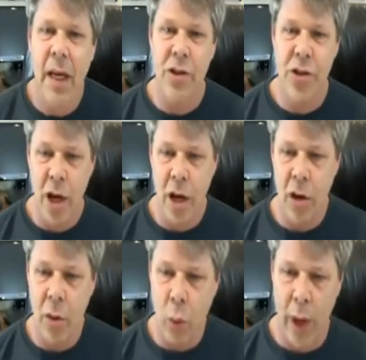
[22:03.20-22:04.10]
And
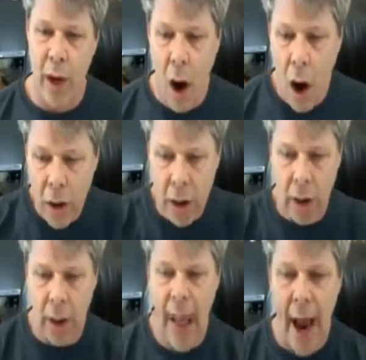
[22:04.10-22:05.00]
so we all
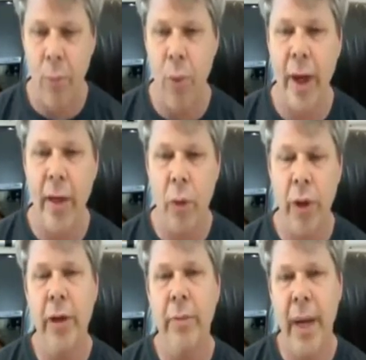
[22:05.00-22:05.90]
collaborated where
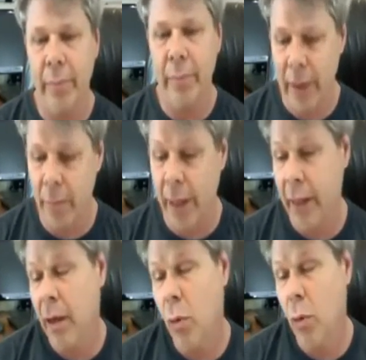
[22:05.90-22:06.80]
you can make big
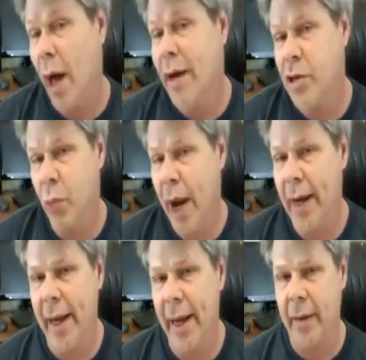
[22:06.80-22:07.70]
money. Well, I just
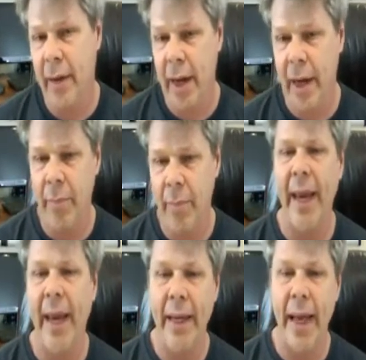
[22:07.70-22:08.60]
ran a, a
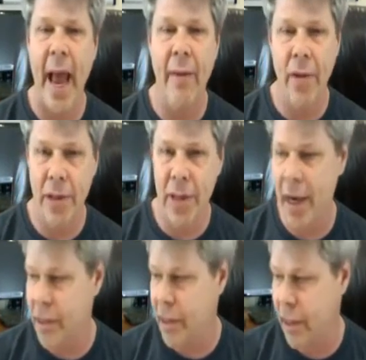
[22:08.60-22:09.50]
paid
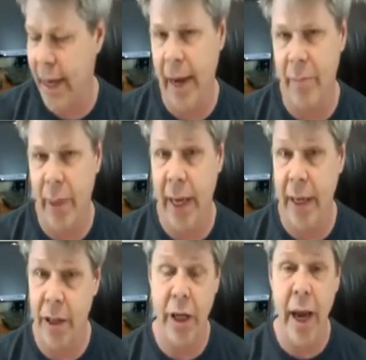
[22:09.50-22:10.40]
advertising
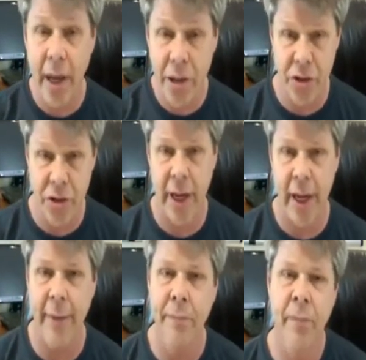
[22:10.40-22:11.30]
campaign
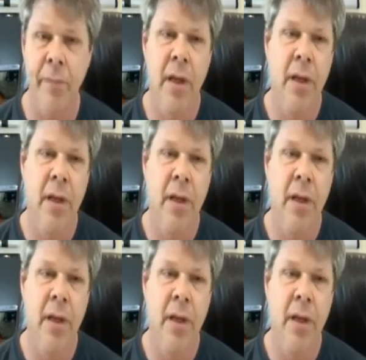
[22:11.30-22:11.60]
yesterday,